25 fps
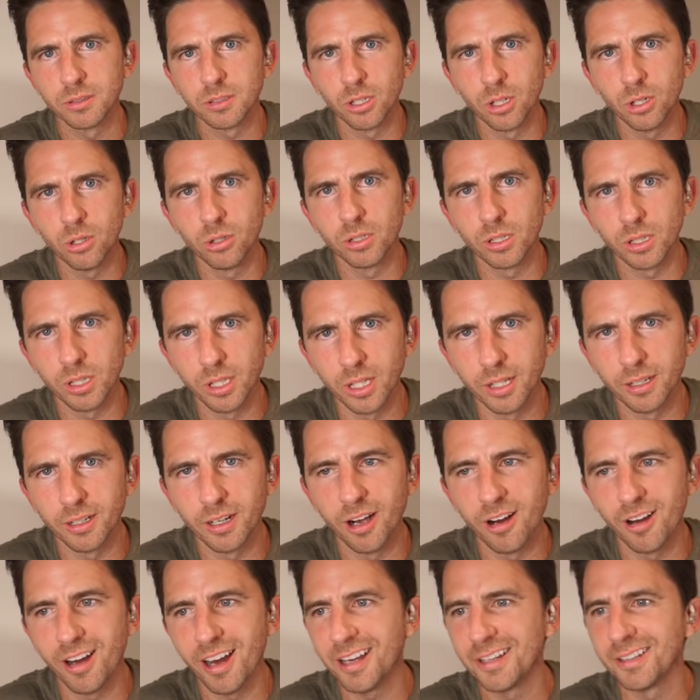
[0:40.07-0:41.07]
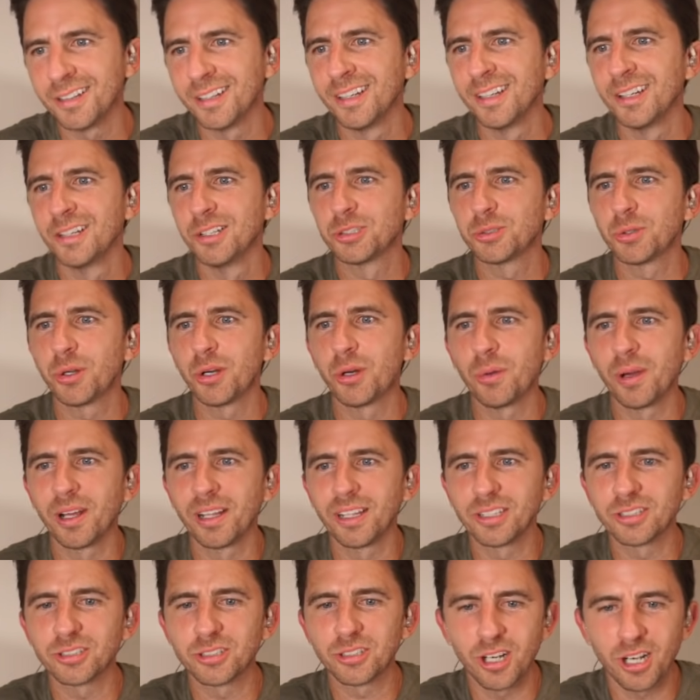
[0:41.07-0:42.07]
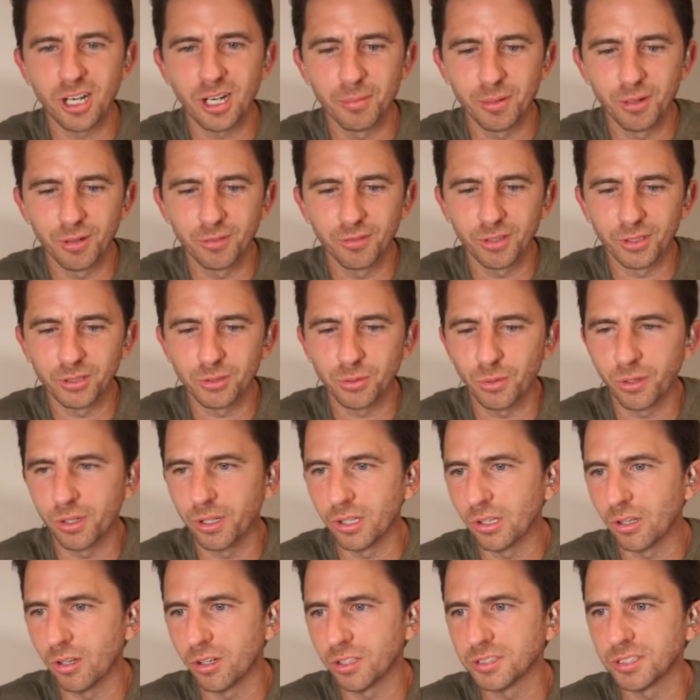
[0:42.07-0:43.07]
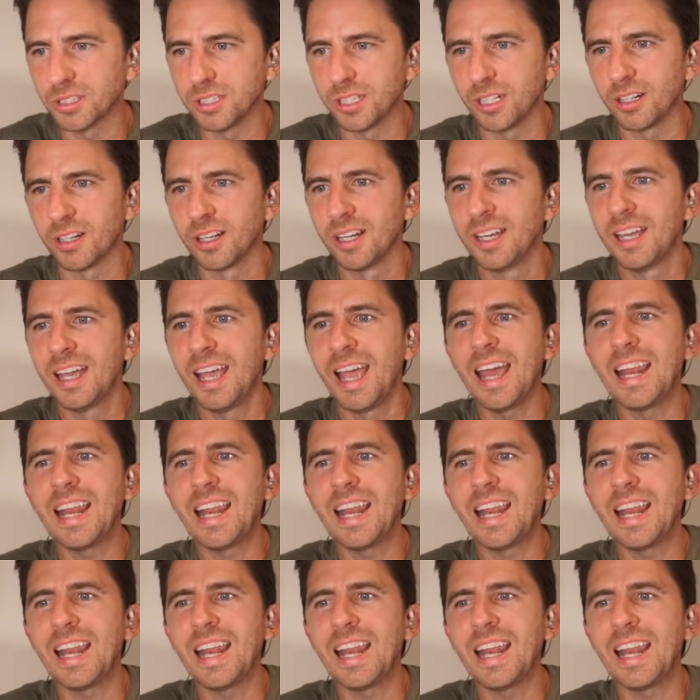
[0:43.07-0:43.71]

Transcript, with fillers: Google it, all right? So anyway, let's talk about Victoria Larson here.